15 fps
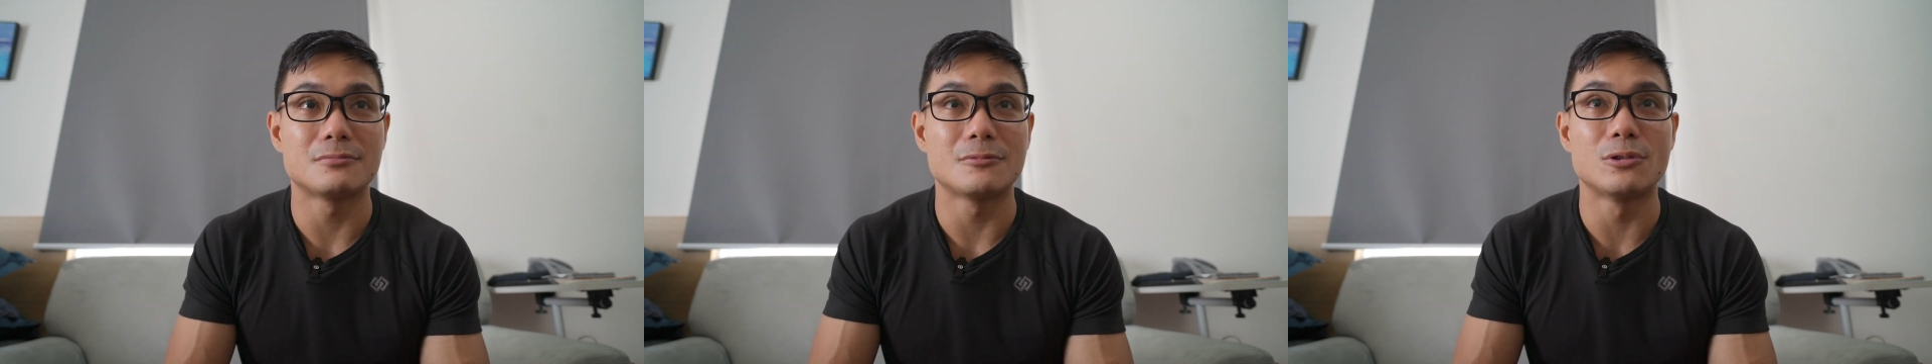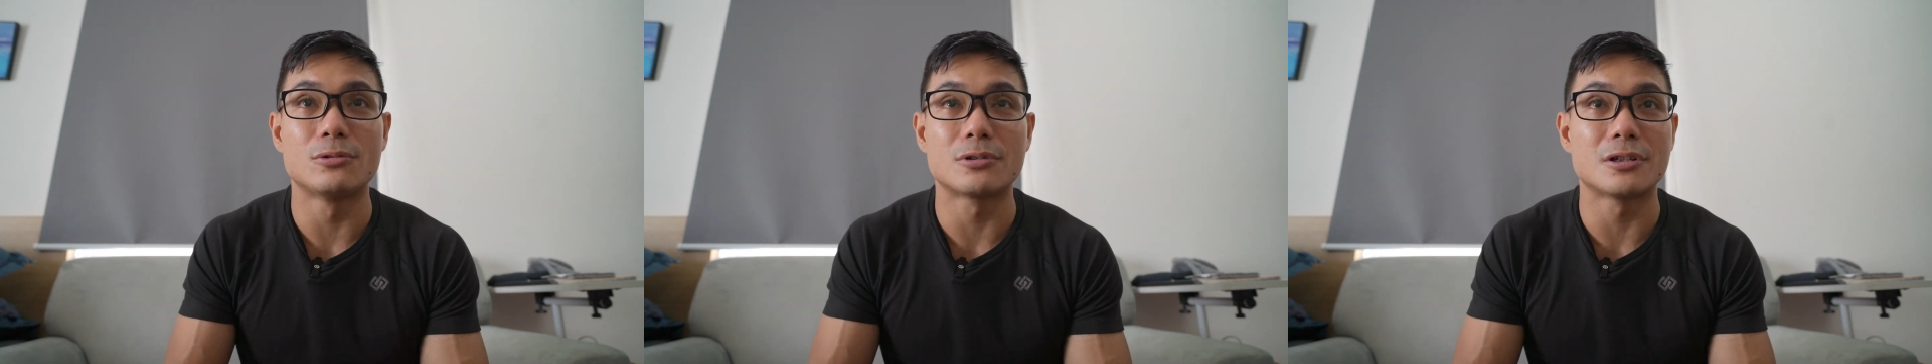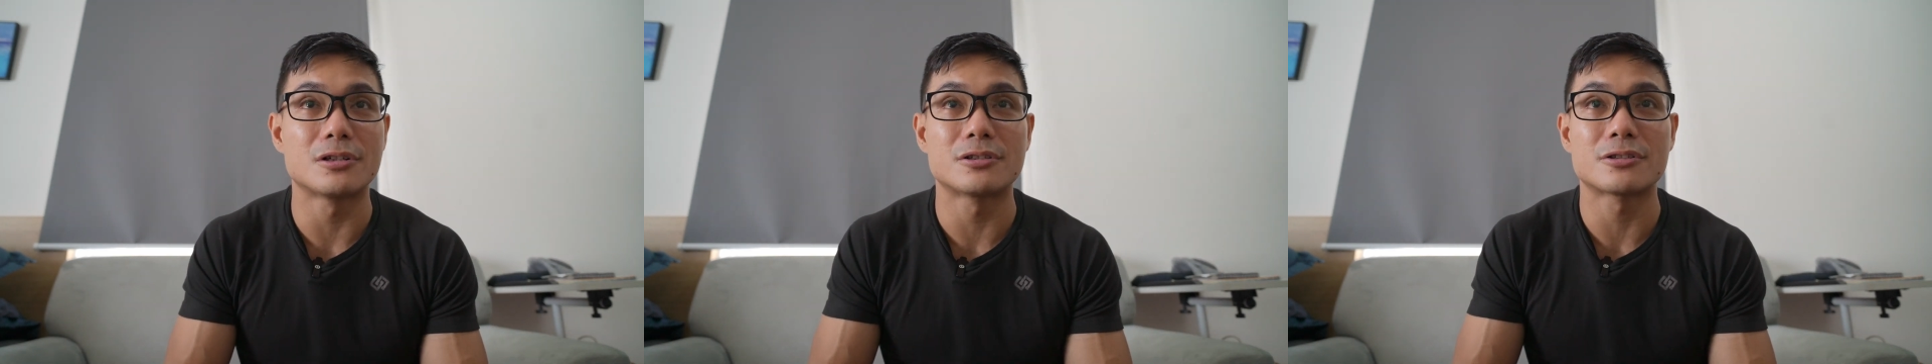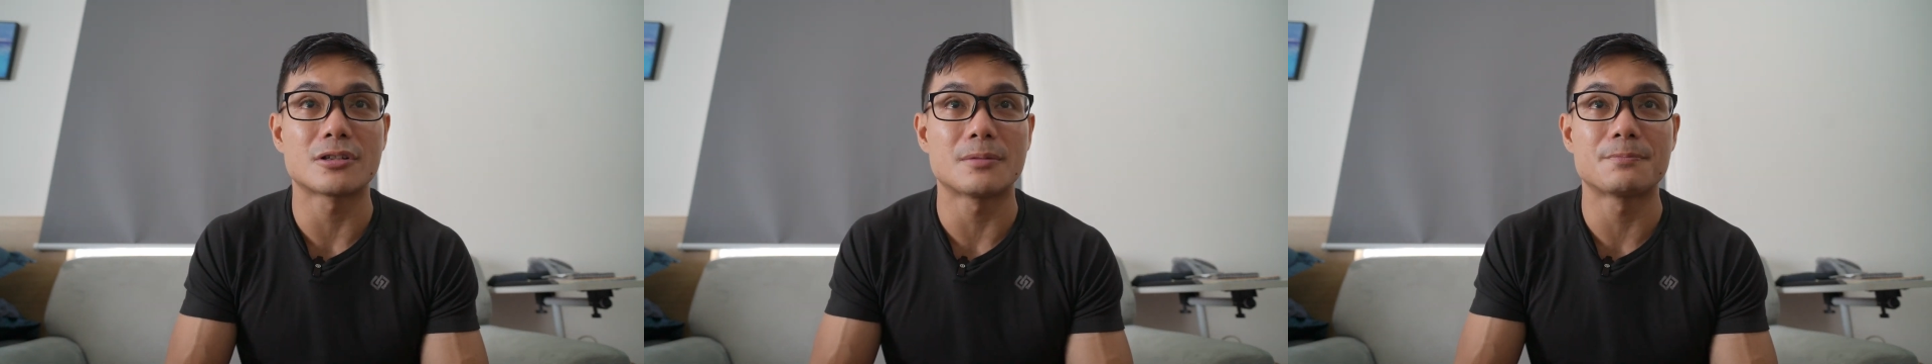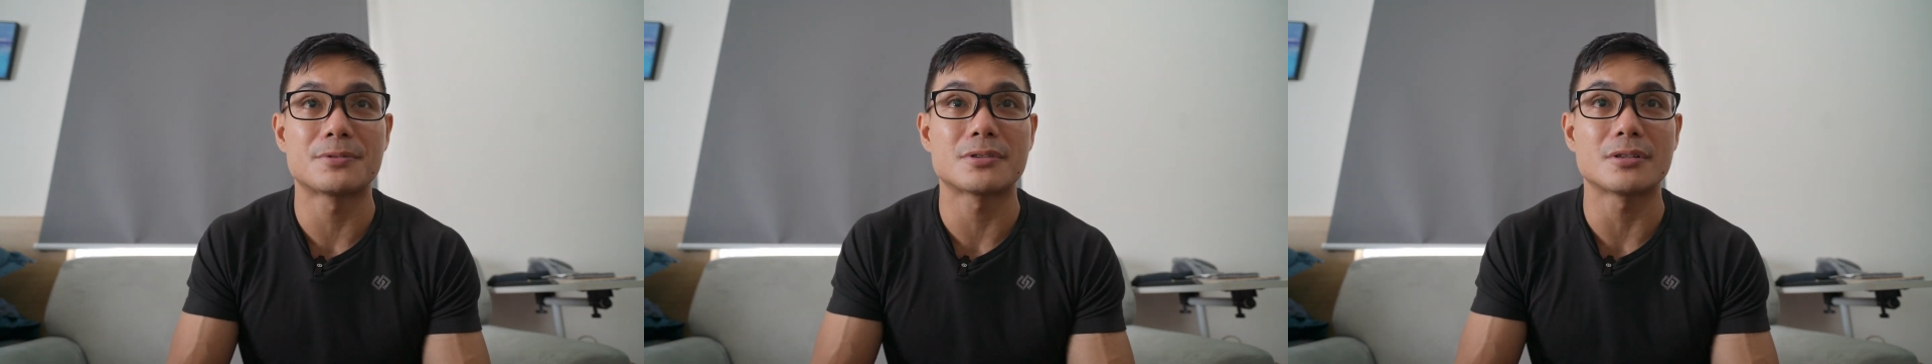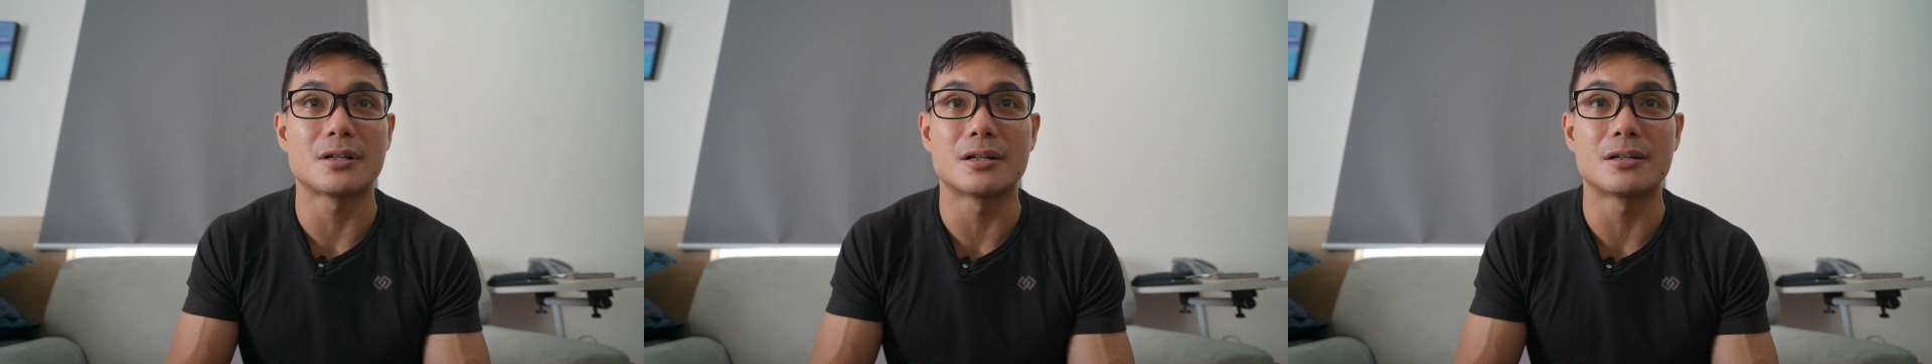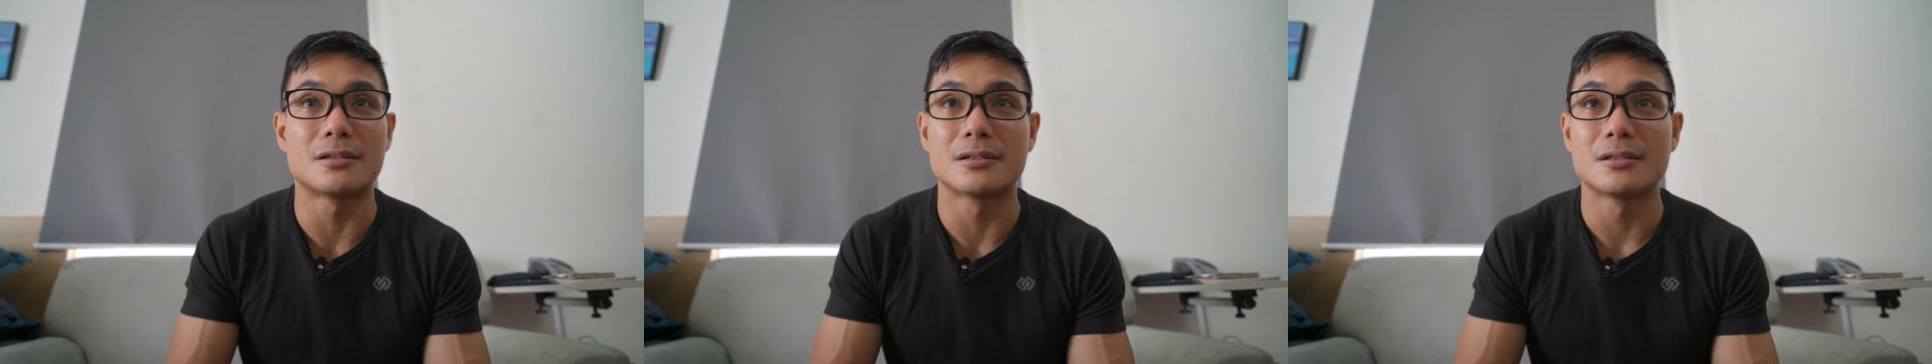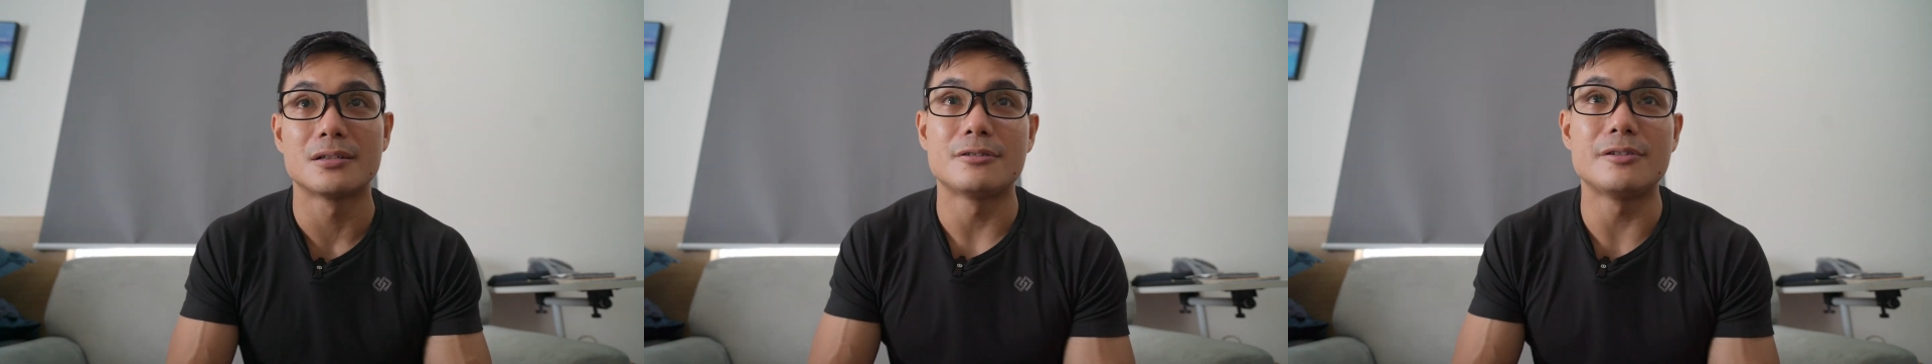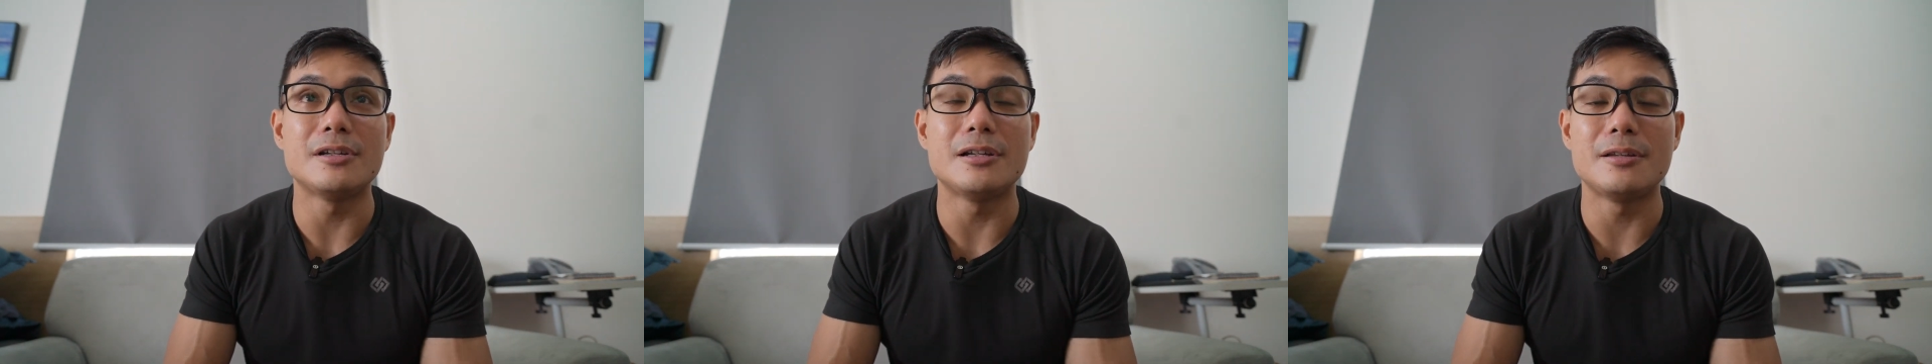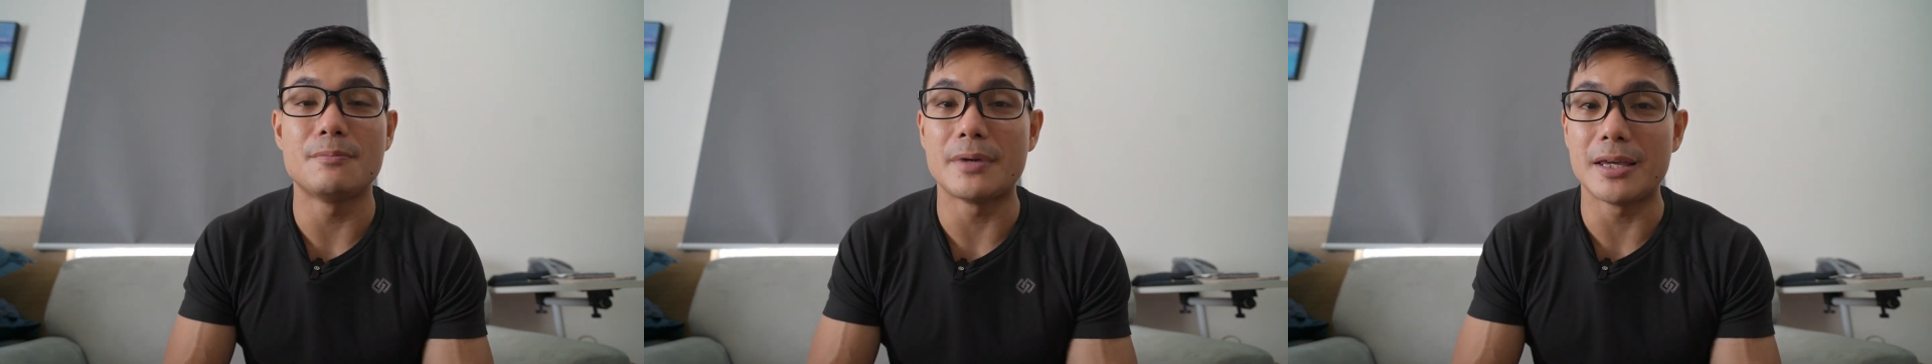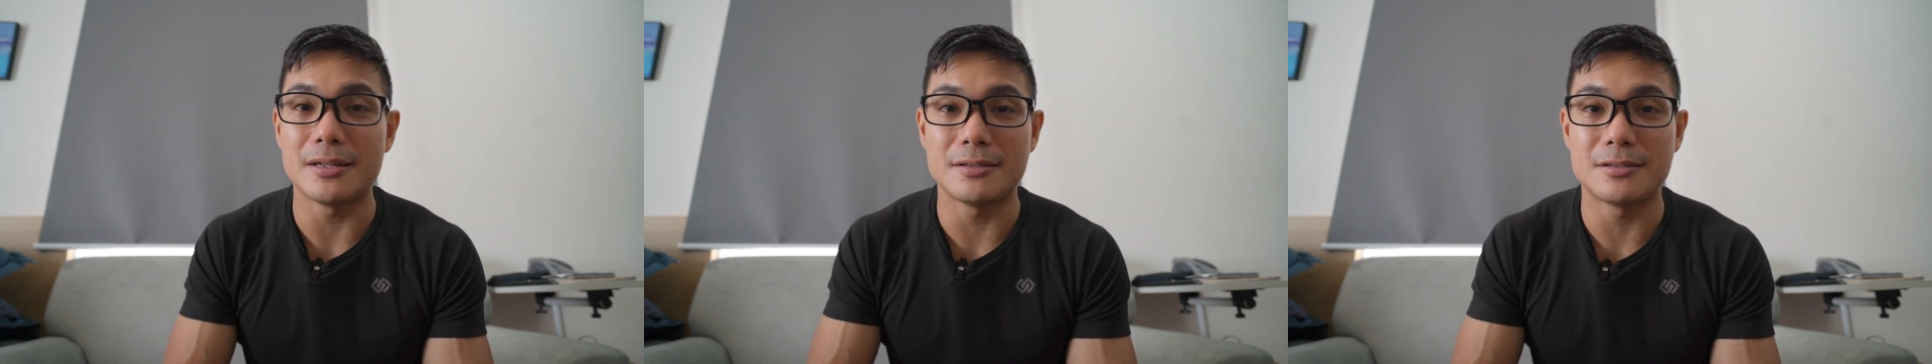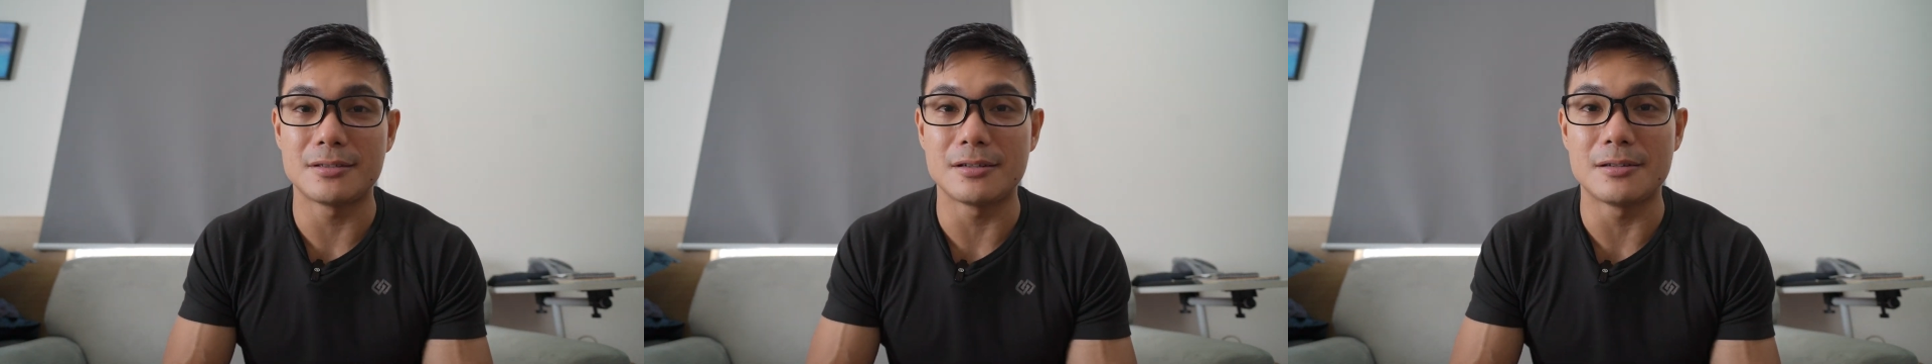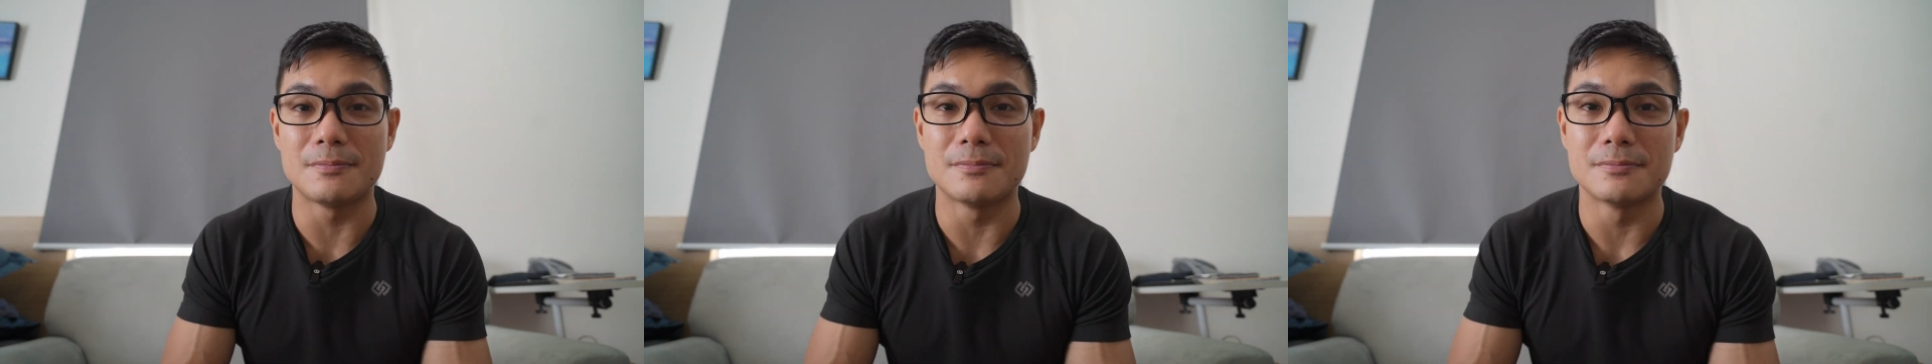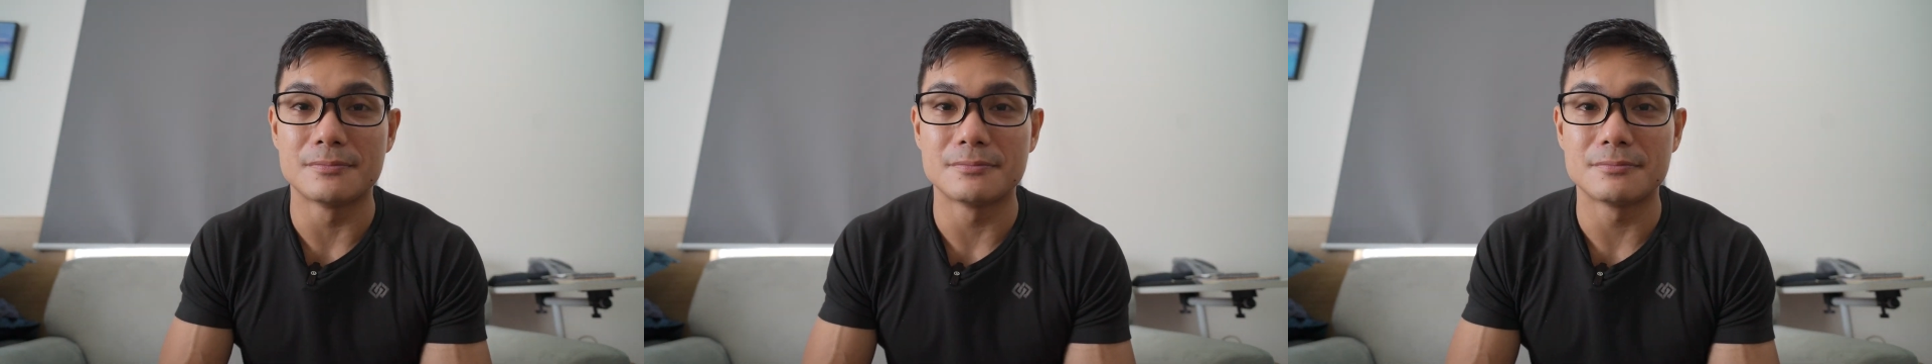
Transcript: local shops are really mainstream.